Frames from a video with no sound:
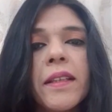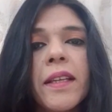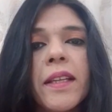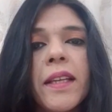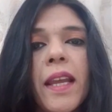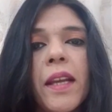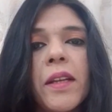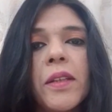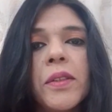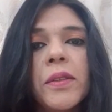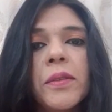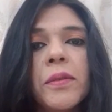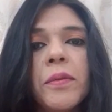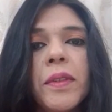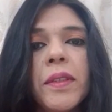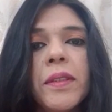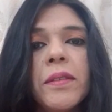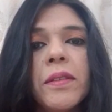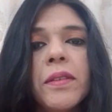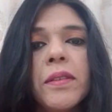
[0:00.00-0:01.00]
connect
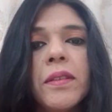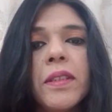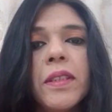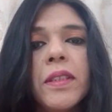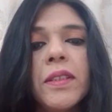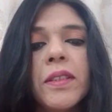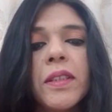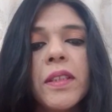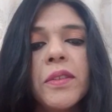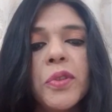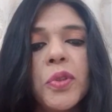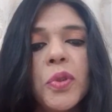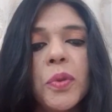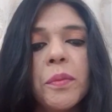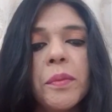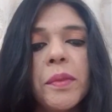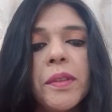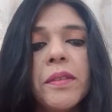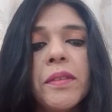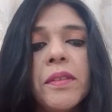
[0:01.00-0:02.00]
with these
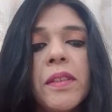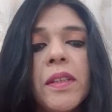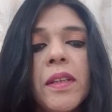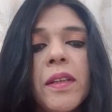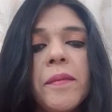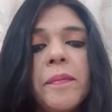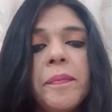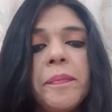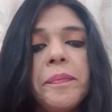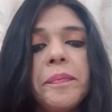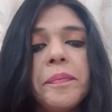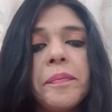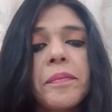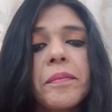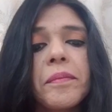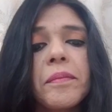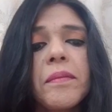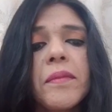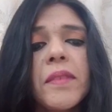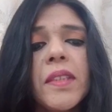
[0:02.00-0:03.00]
consumers.
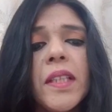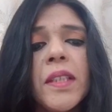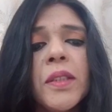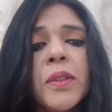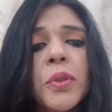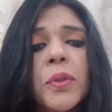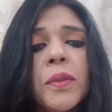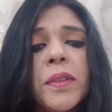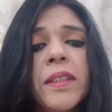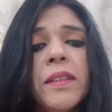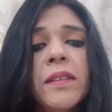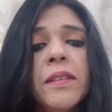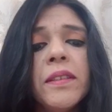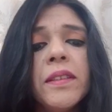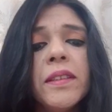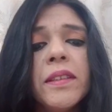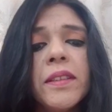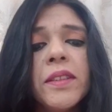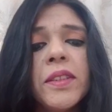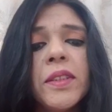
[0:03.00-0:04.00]
So
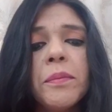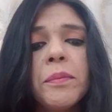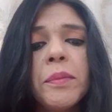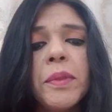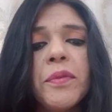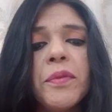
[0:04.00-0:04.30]
here a simple